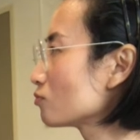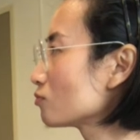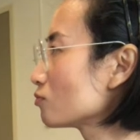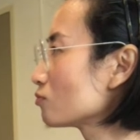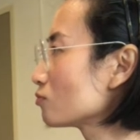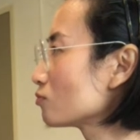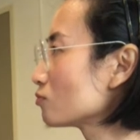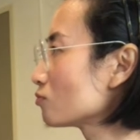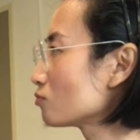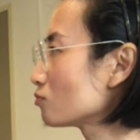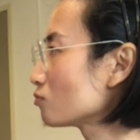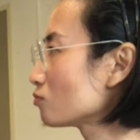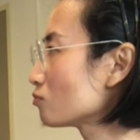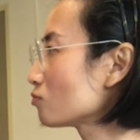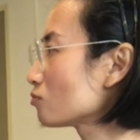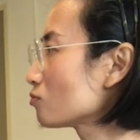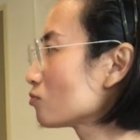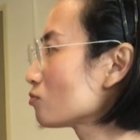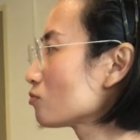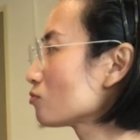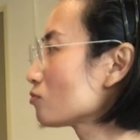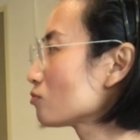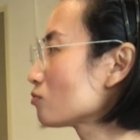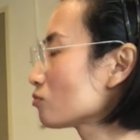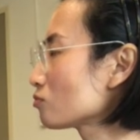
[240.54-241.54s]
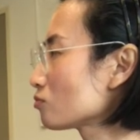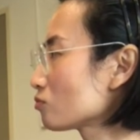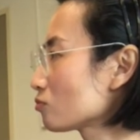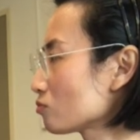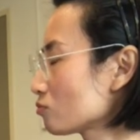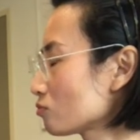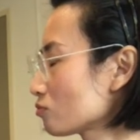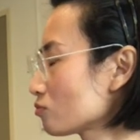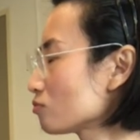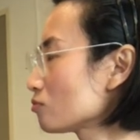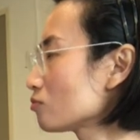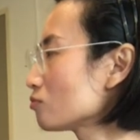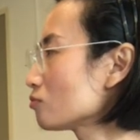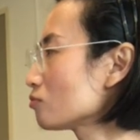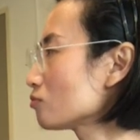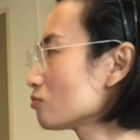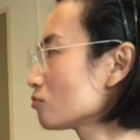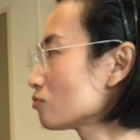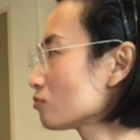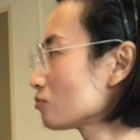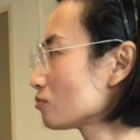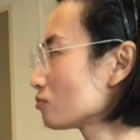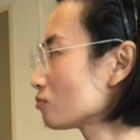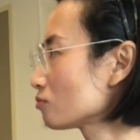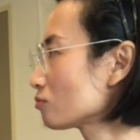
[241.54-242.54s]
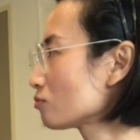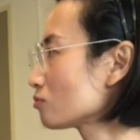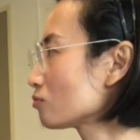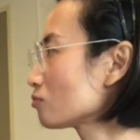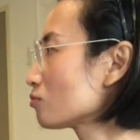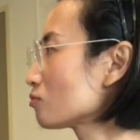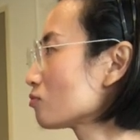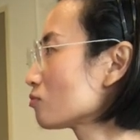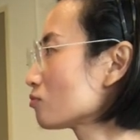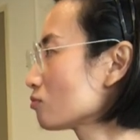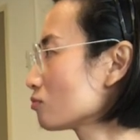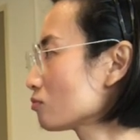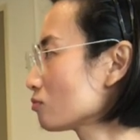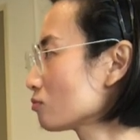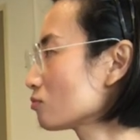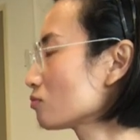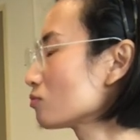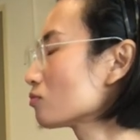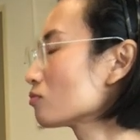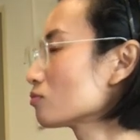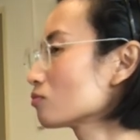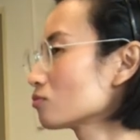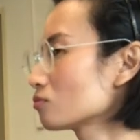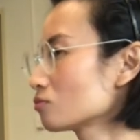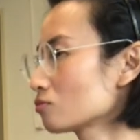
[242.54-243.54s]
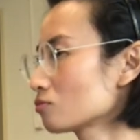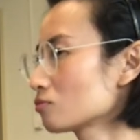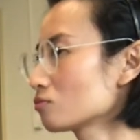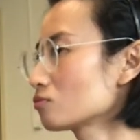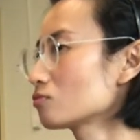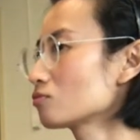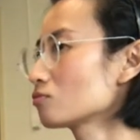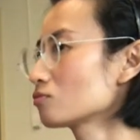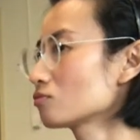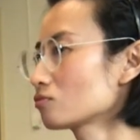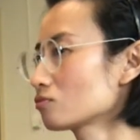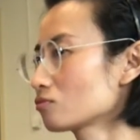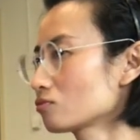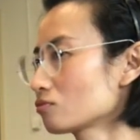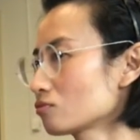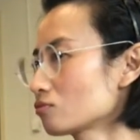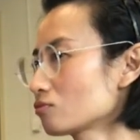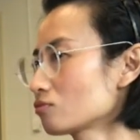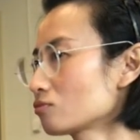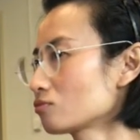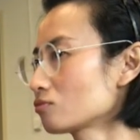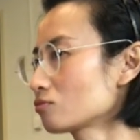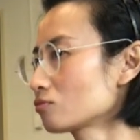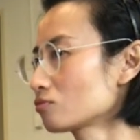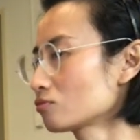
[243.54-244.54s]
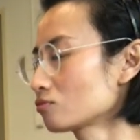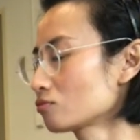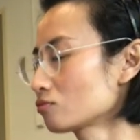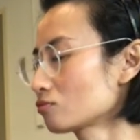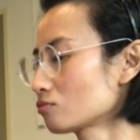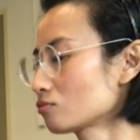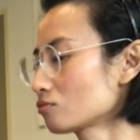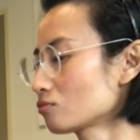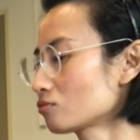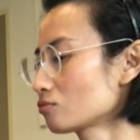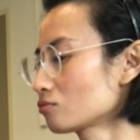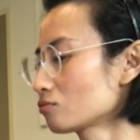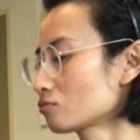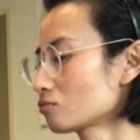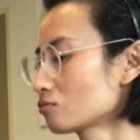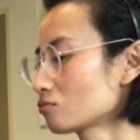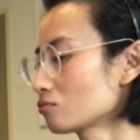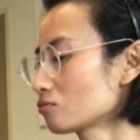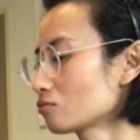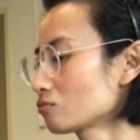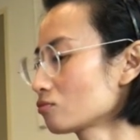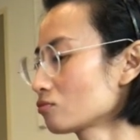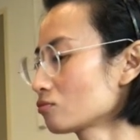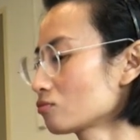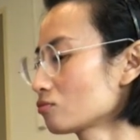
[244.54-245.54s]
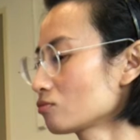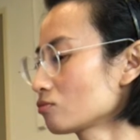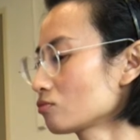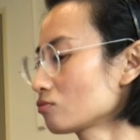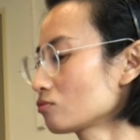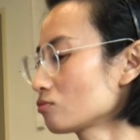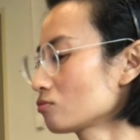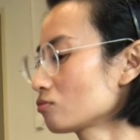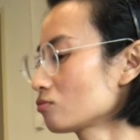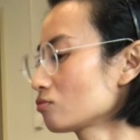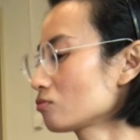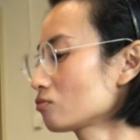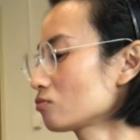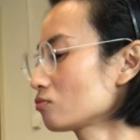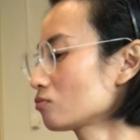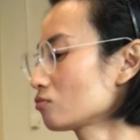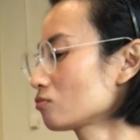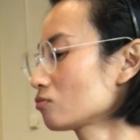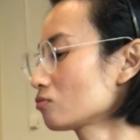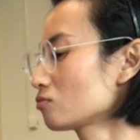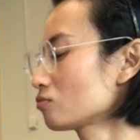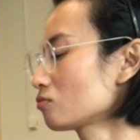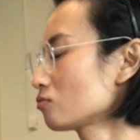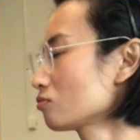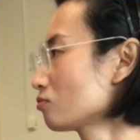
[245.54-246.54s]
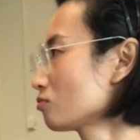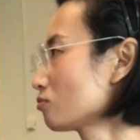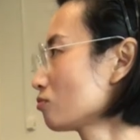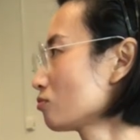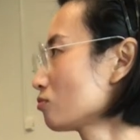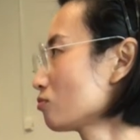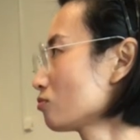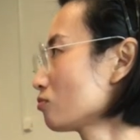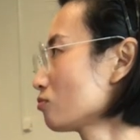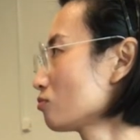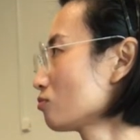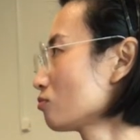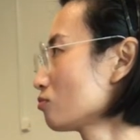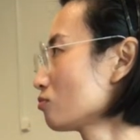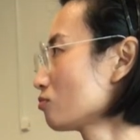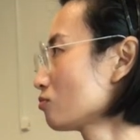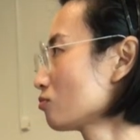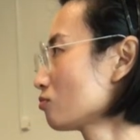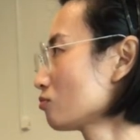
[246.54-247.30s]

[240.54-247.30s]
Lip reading: No words are spoken by the person on screen.